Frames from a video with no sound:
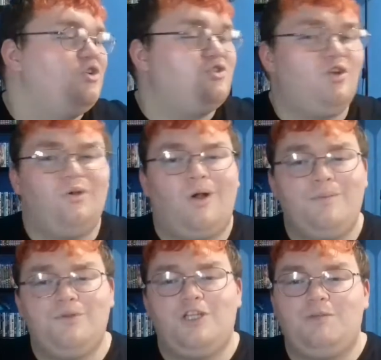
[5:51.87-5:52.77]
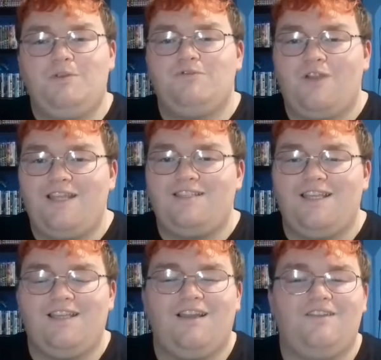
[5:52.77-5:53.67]
So I'm gonna be
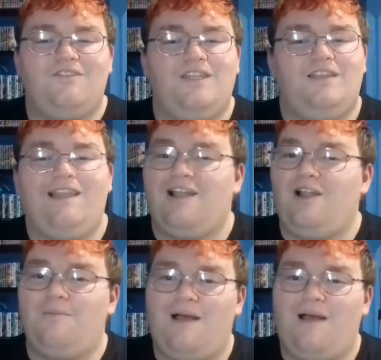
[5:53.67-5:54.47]
rating the Lego